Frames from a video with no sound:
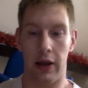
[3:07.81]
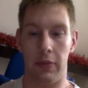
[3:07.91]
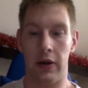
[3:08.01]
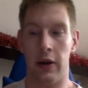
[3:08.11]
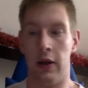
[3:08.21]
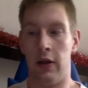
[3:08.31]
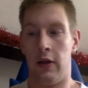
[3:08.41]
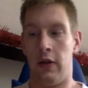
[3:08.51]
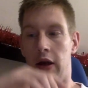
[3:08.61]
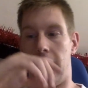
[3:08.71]
I mean,
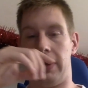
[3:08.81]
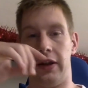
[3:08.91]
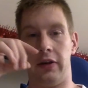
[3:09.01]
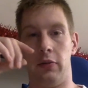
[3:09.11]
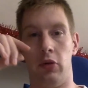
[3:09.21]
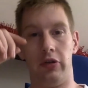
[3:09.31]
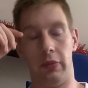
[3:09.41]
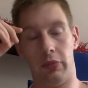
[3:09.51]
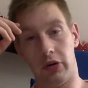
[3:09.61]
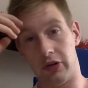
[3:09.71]
I think the most
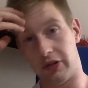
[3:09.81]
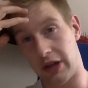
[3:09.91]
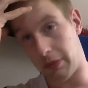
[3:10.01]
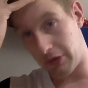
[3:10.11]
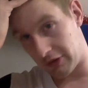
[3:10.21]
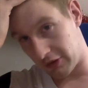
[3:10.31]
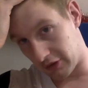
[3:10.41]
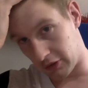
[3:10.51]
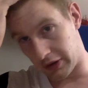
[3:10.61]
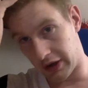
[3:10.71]
important step is
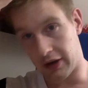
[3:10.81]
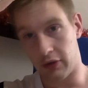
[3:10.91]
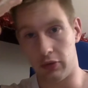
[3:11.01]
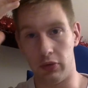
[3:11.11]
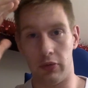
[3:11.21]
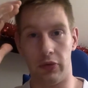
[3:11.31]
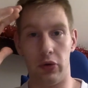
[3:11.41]
just to get into